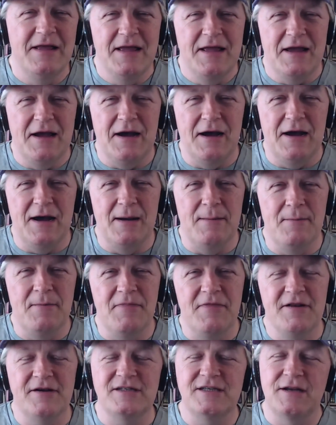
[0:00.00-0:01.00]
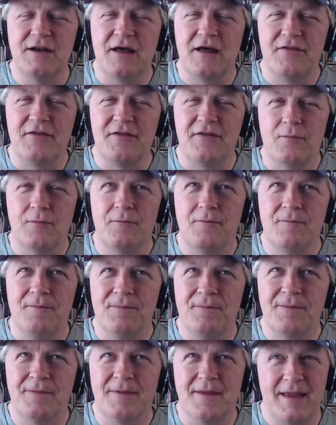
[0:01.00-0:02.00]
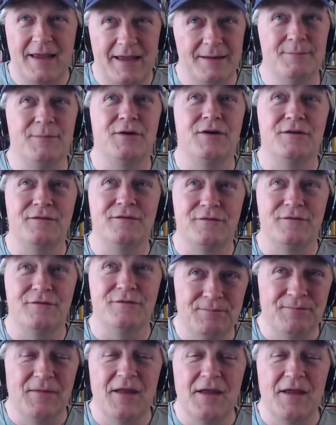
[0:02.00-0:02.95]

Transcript: Um, there's and another beautiful. and beautiful.